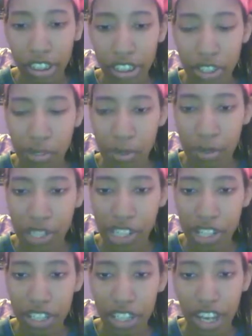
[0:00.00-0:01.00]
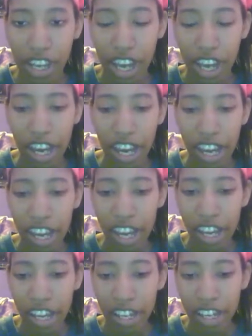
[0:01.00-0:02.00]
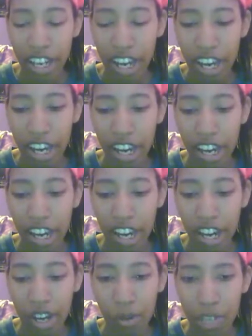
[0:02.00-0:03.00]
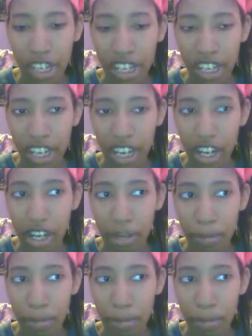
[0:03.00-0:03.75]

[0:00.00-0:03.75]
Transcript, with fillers: that's what we did. And we had